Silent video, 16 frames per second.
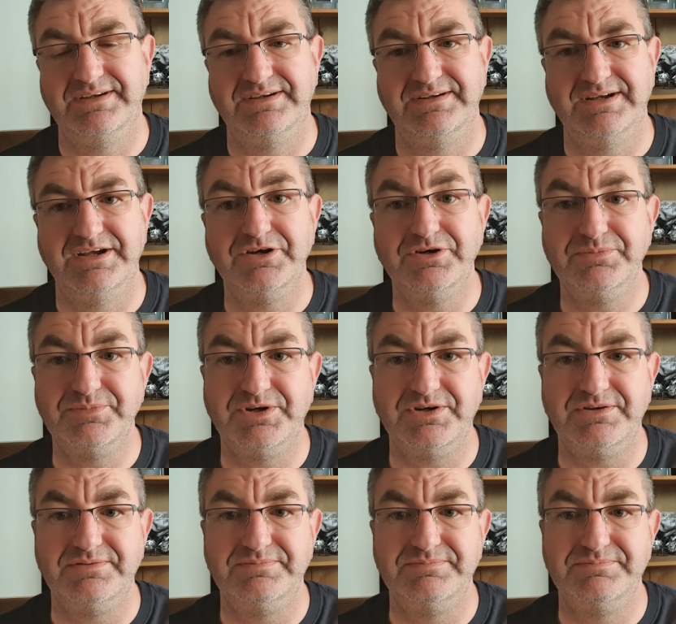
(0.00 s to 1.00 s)
I hope
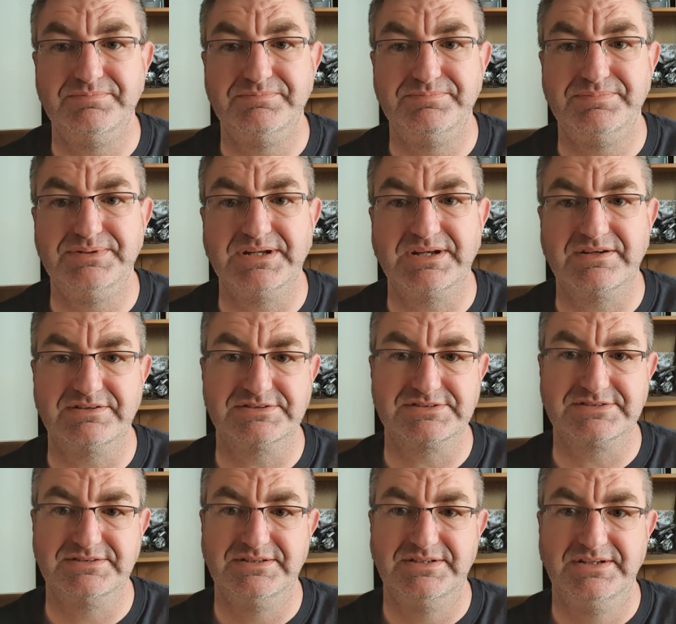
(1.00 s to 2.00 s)
not,
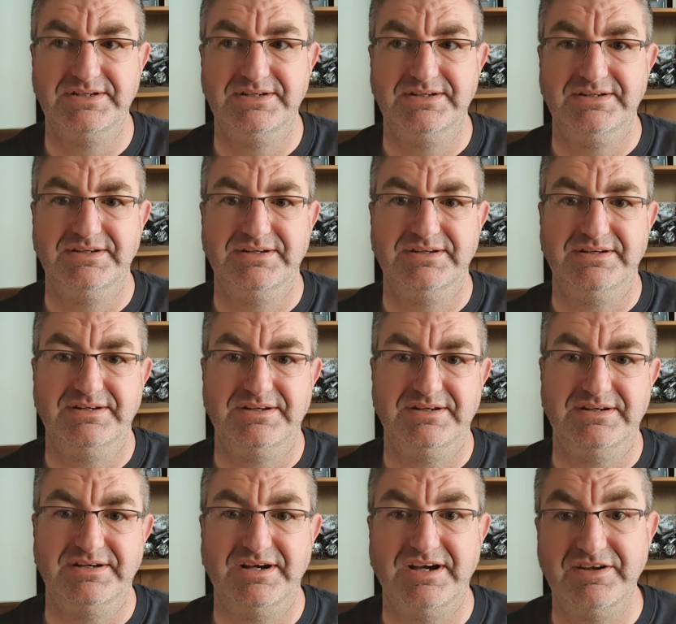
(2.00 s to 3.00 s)
because
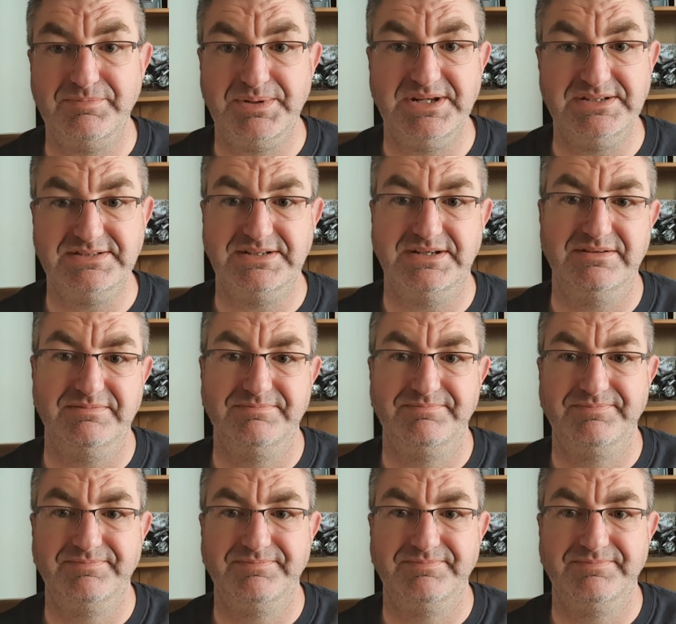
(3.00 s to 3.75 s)
I beat it.